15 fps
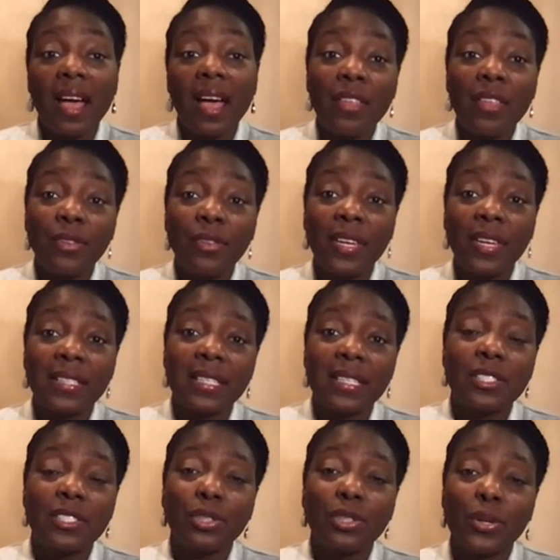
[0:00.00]
Other things
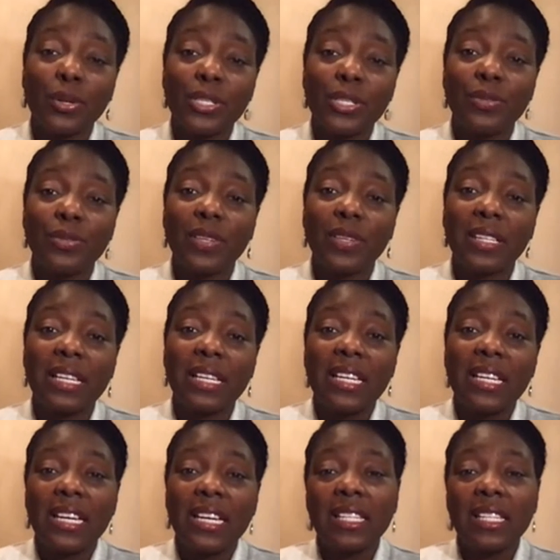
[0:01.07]
is you'll notice you feel
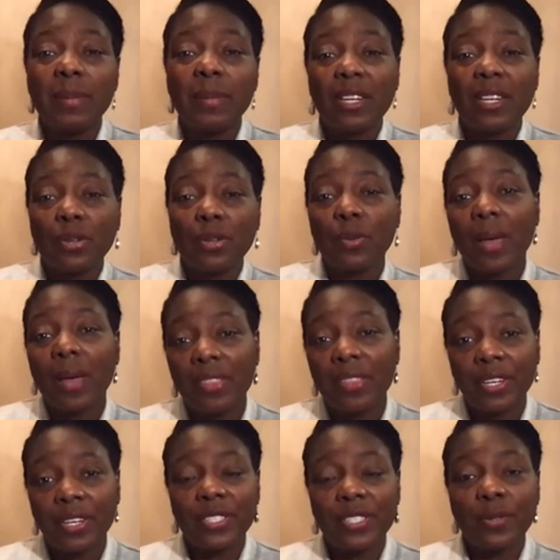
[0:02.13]
a little bit under the
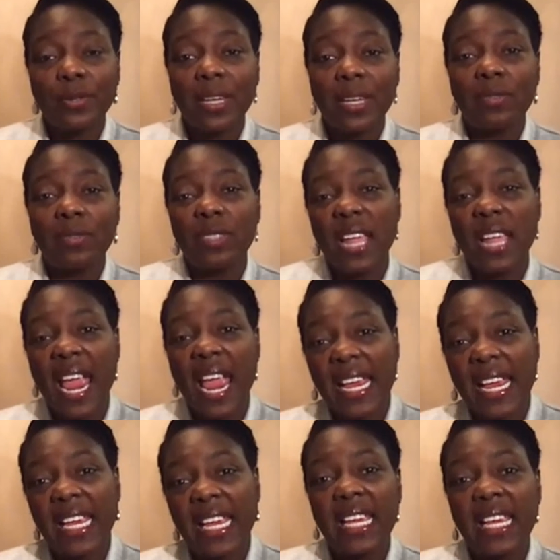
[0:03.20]
weather, so kind of
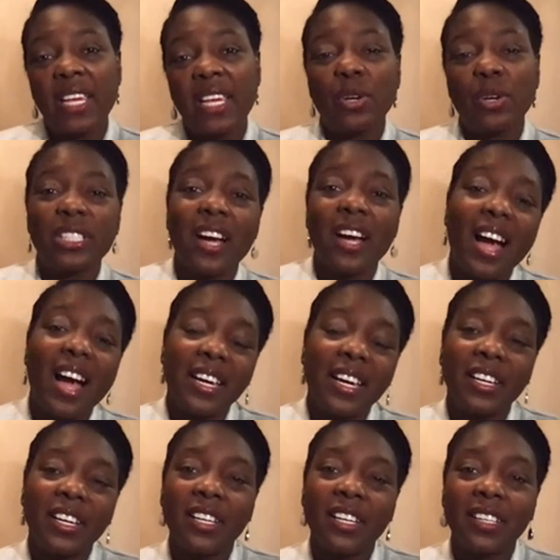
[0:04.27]
achy or
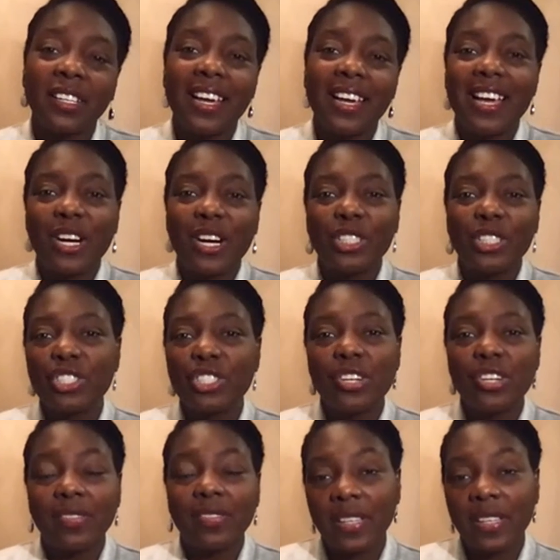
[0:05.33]
tired or
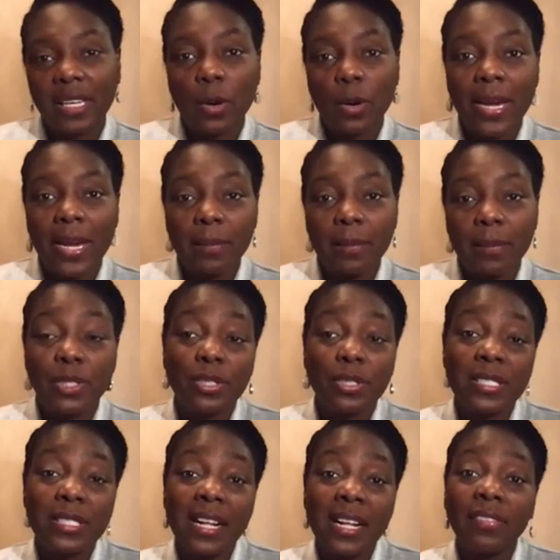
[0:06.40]
just not feeling quite up to
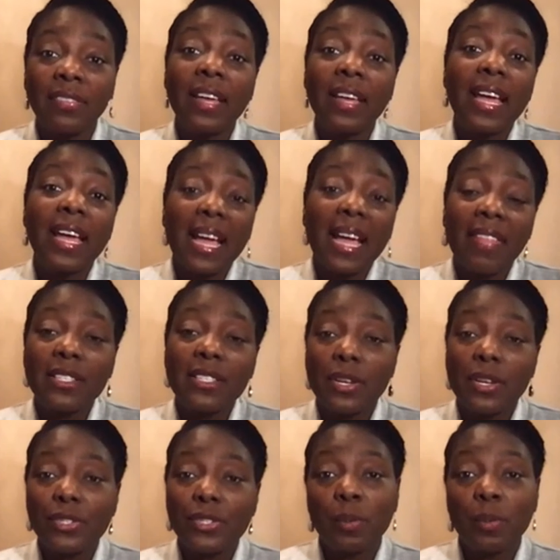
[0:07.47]
yourself. And that's
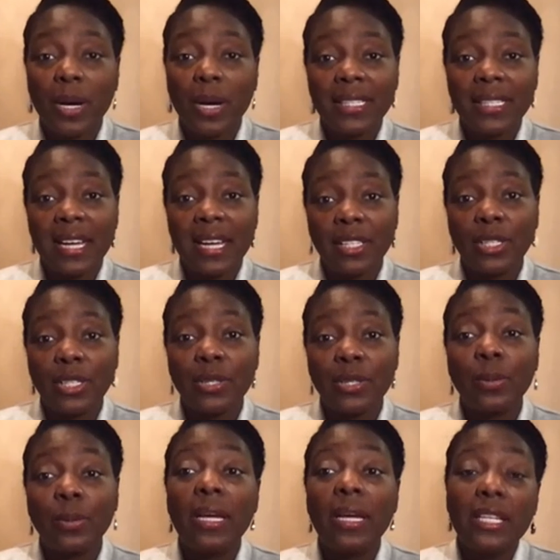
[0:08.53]
also your body telling
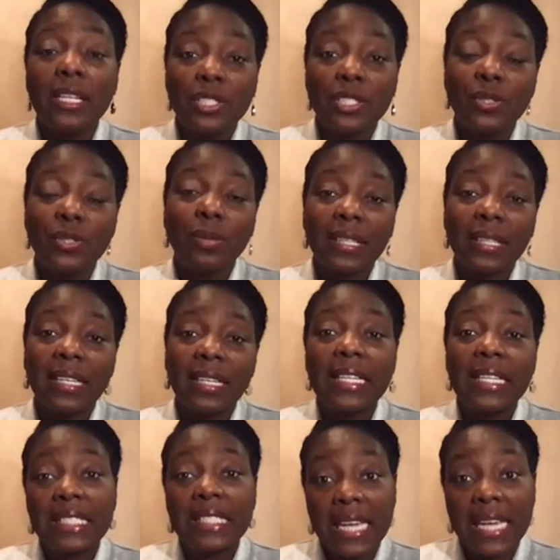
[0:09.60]
you to
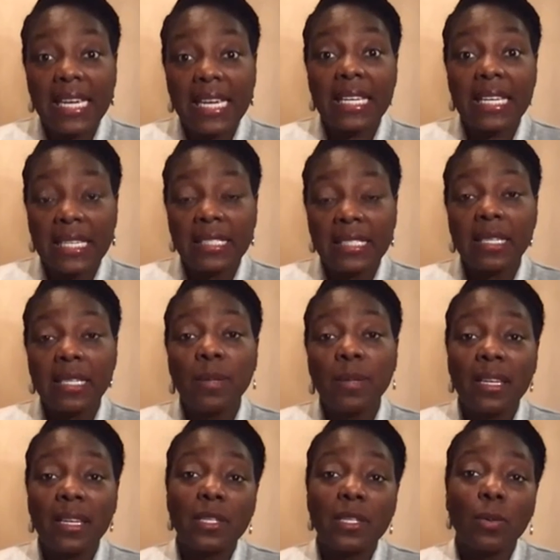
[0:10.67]
really take it easy
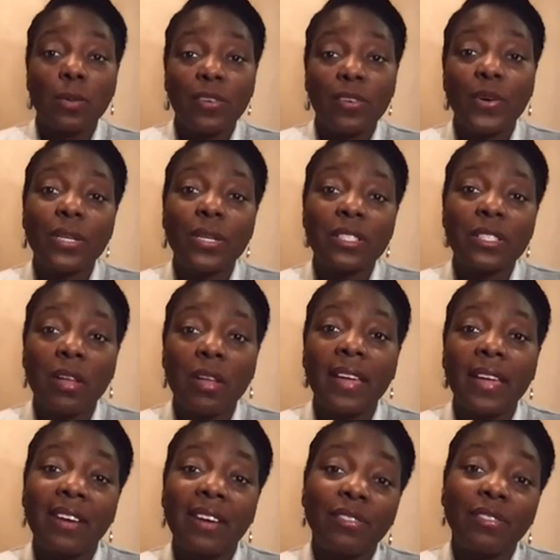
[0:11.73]
because they want to focus all
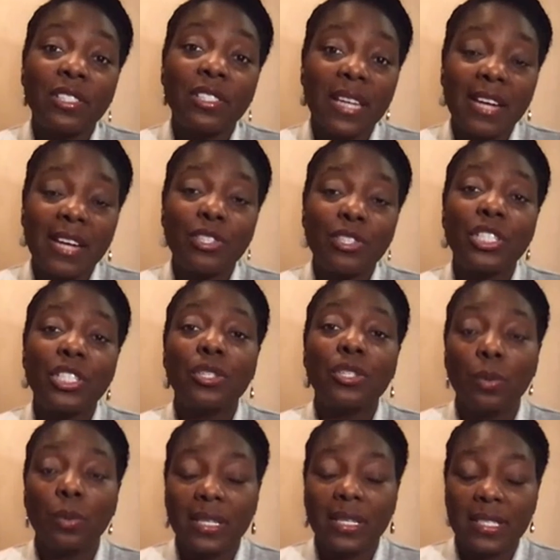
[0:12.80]
the efforts and energy
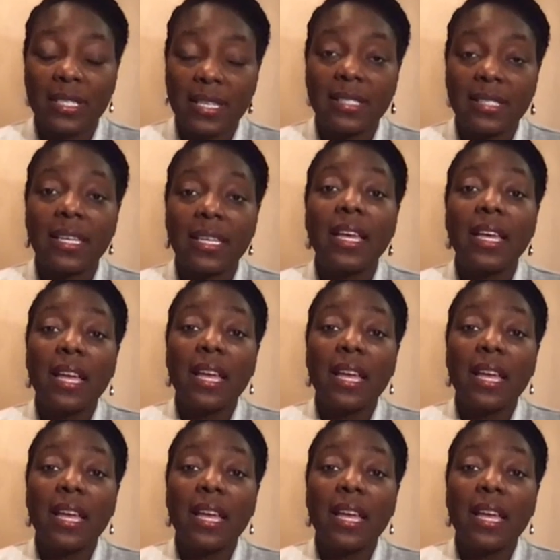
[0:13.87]
towards this